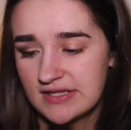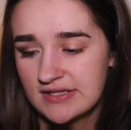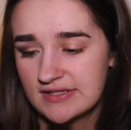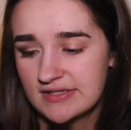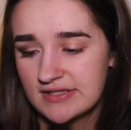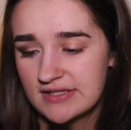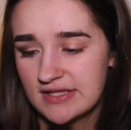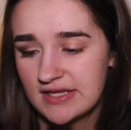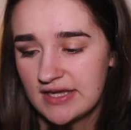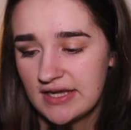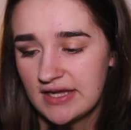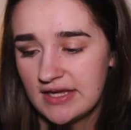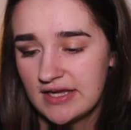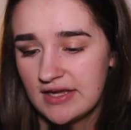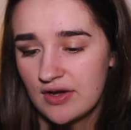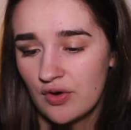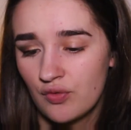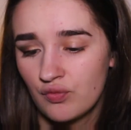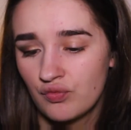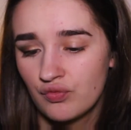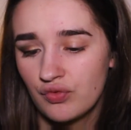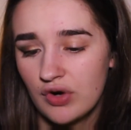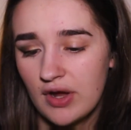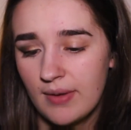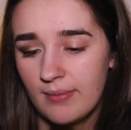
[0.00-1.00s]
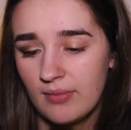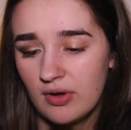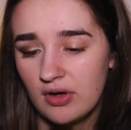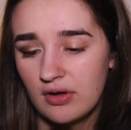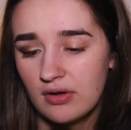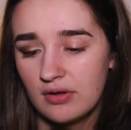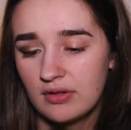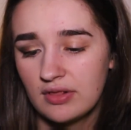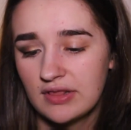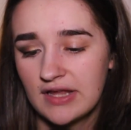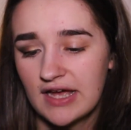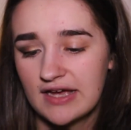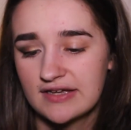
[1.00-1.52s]
is the
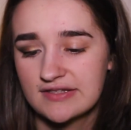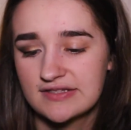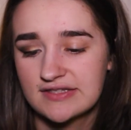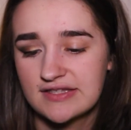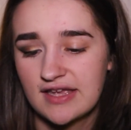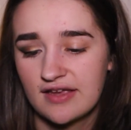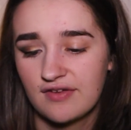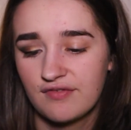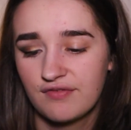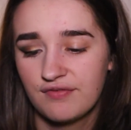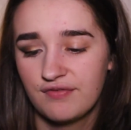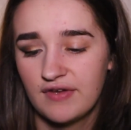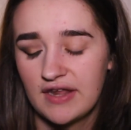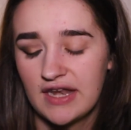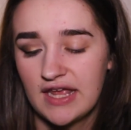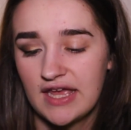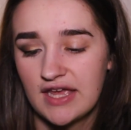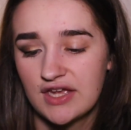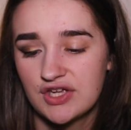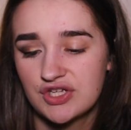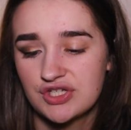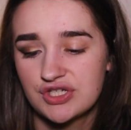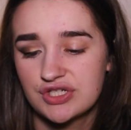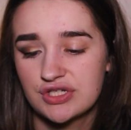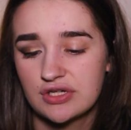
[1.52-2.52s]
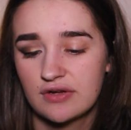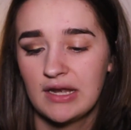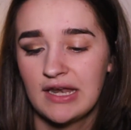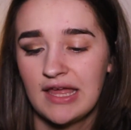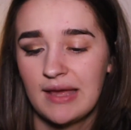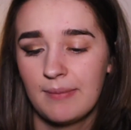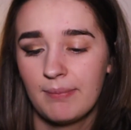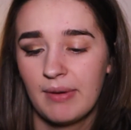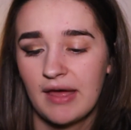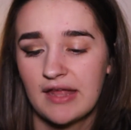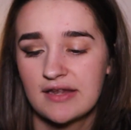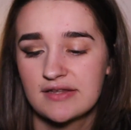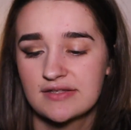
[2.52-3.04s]
Rimmel Lasting Finish
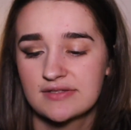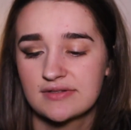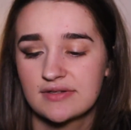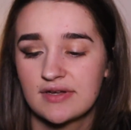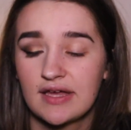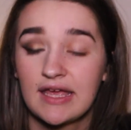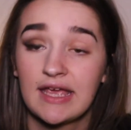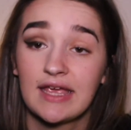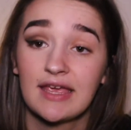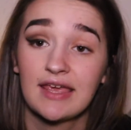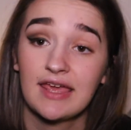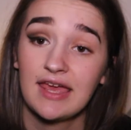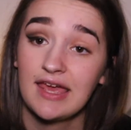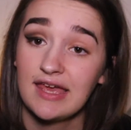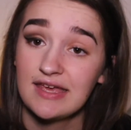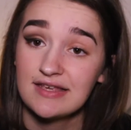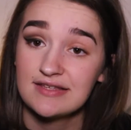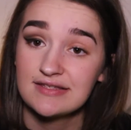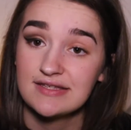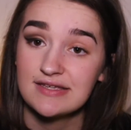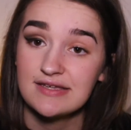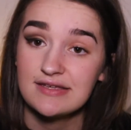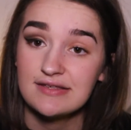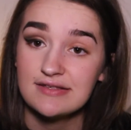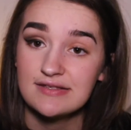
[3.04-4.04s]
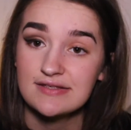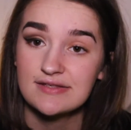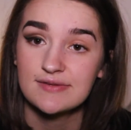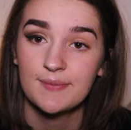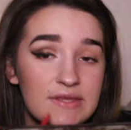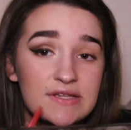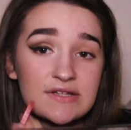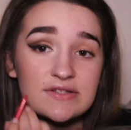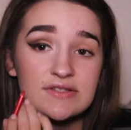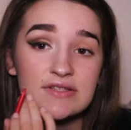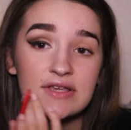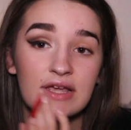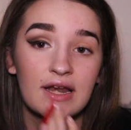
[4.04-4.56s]
Lip Pencil in Kisses.
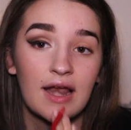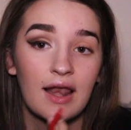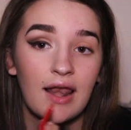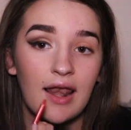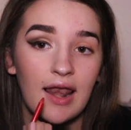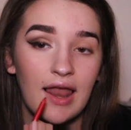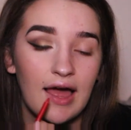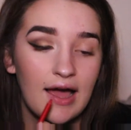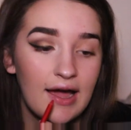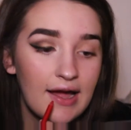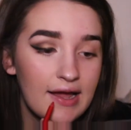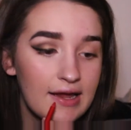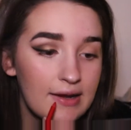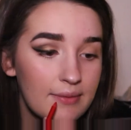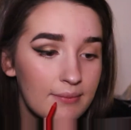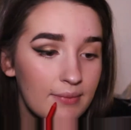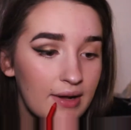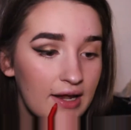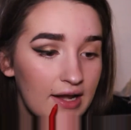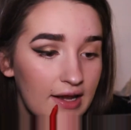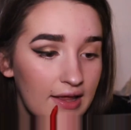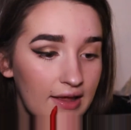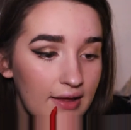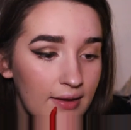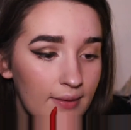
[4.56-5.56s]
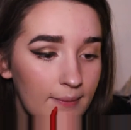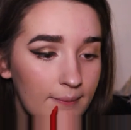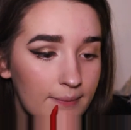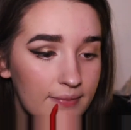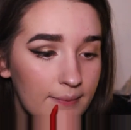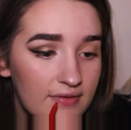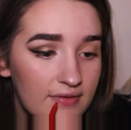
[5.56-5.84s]
Just going to line my lip.